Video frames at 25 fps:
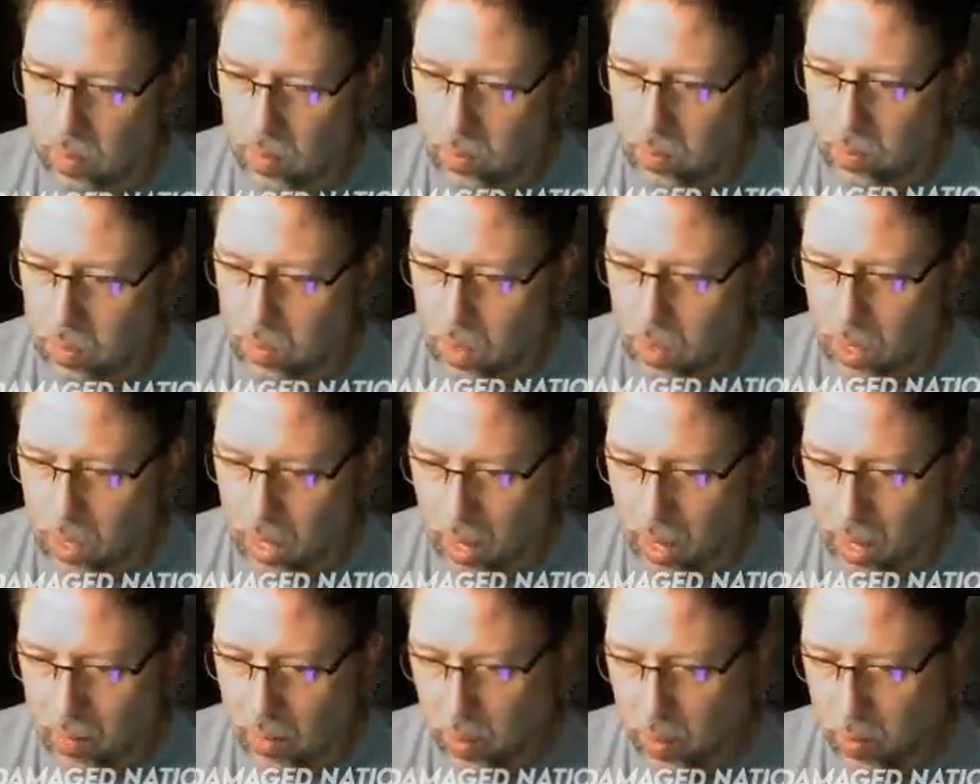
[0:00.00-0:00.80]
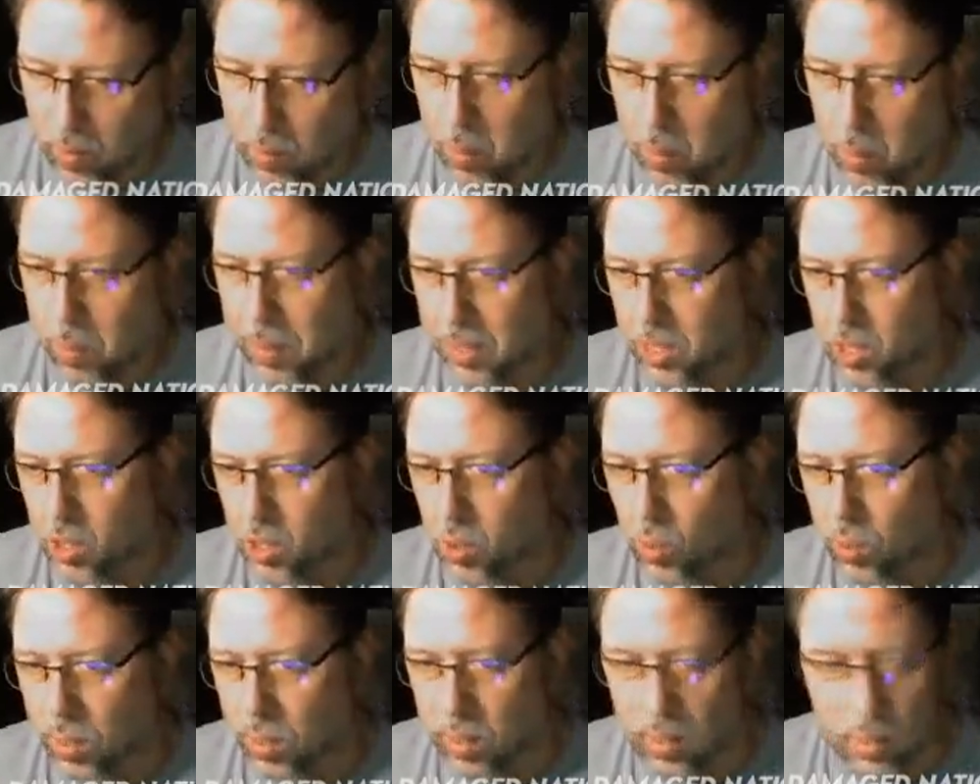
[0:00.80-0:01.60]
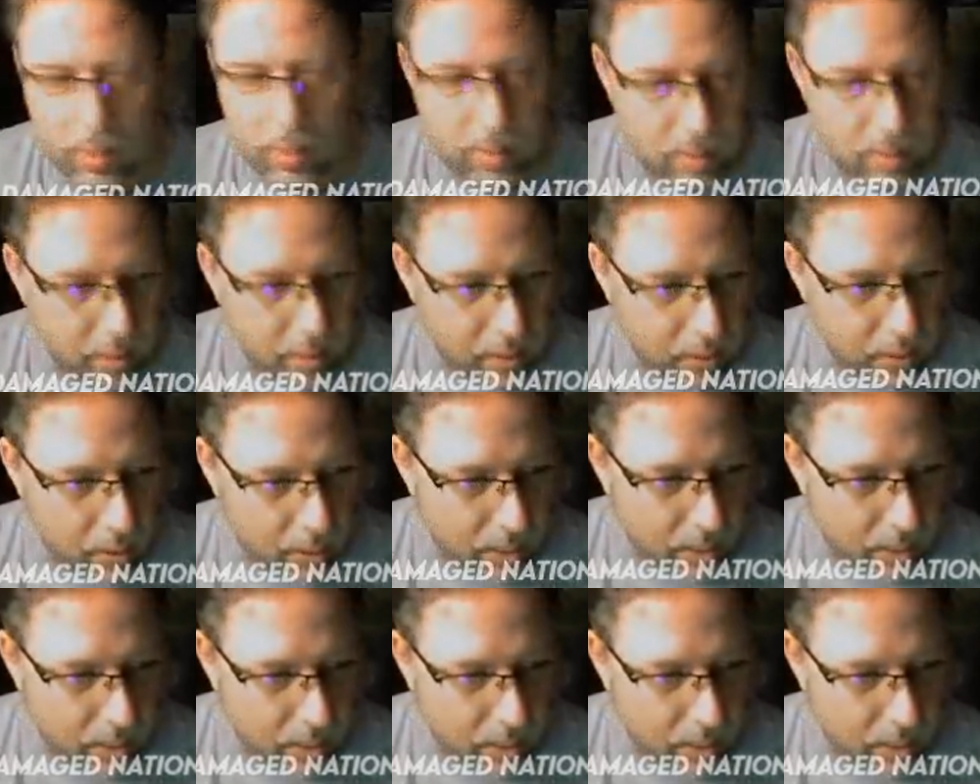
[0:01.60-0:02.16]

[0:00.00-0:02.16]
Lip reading: I didn't even put my shortcuts in here yet.